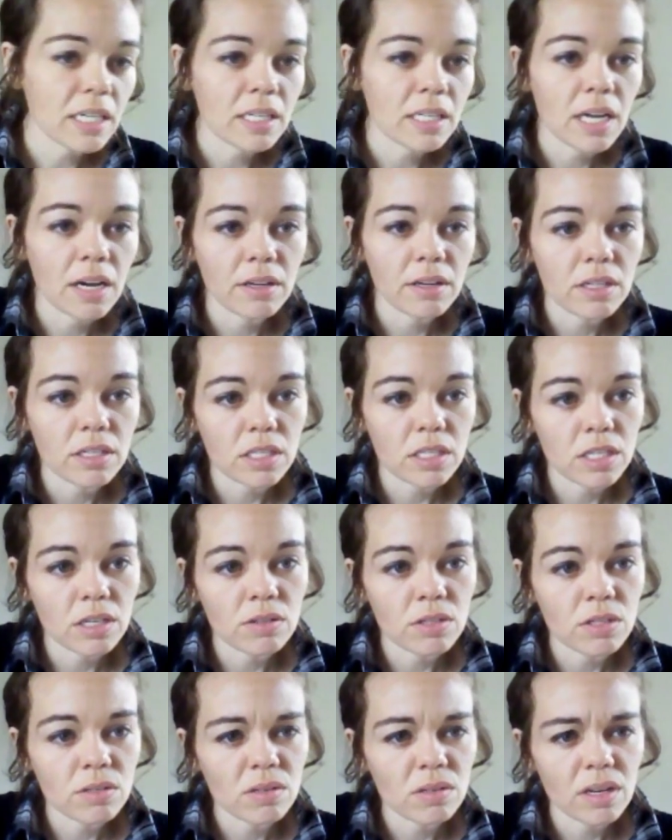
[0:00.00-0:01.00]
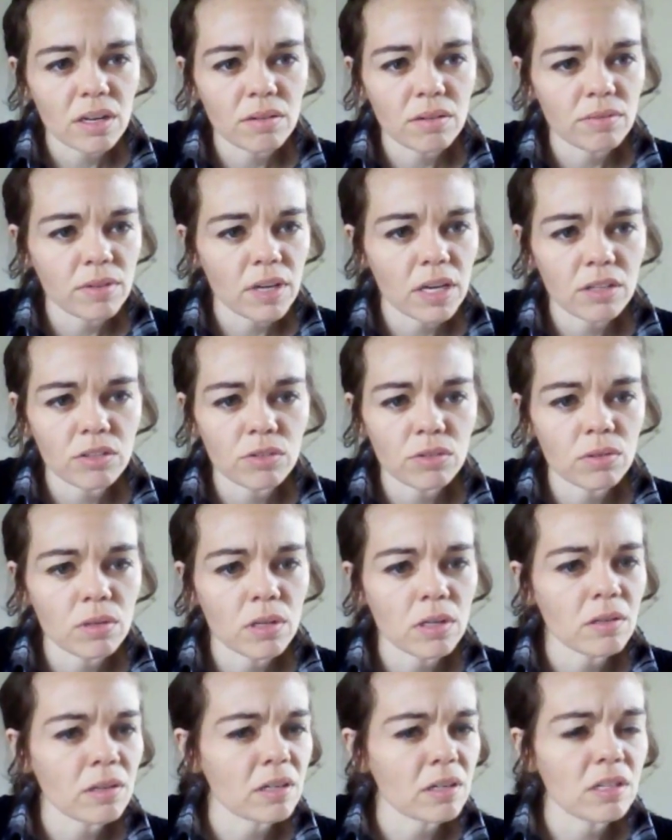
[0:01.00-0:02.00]
Italians don't do a lot of
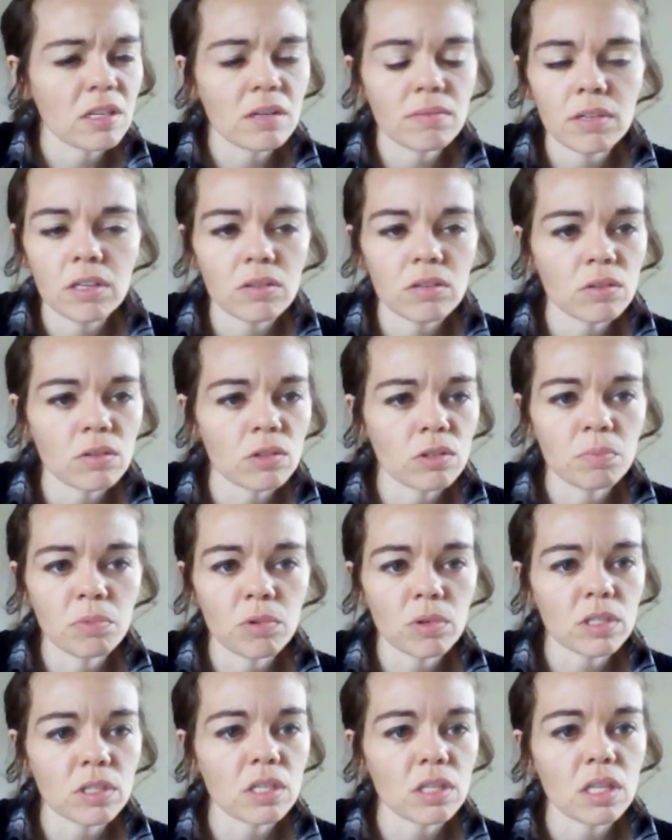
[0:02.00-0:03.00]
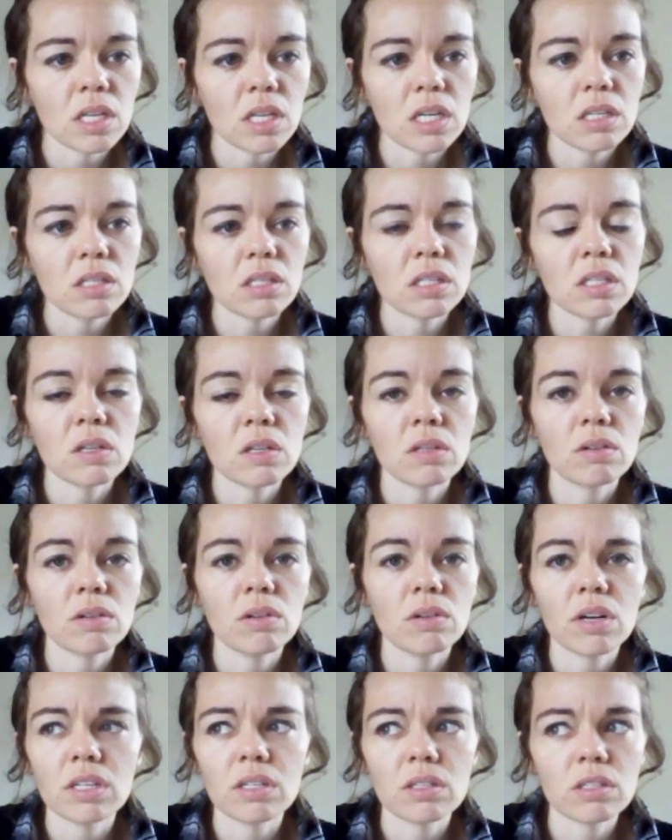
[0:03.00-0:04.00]
extracurricular activities or sports and things, so they're
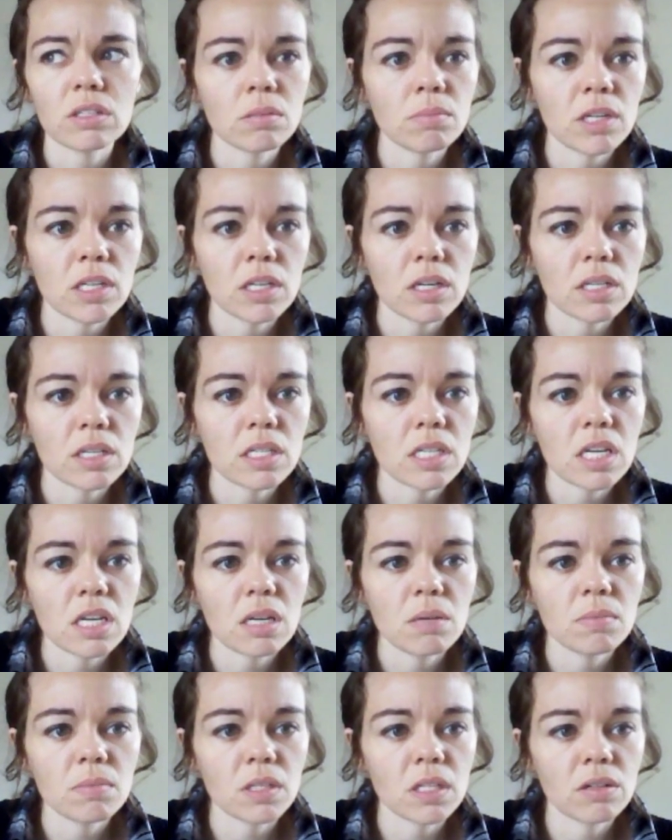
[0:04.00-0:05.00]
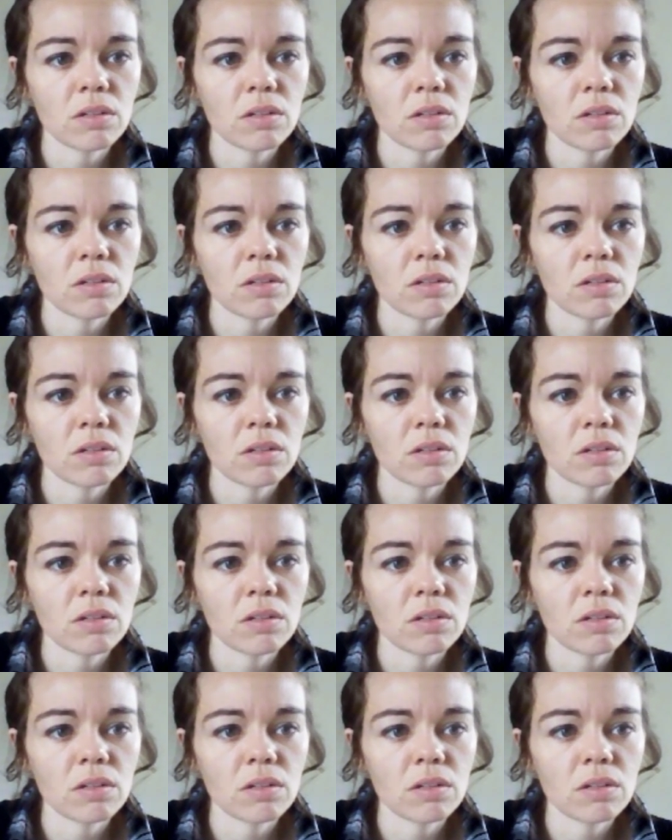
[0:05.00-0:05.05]
not used to being on teams.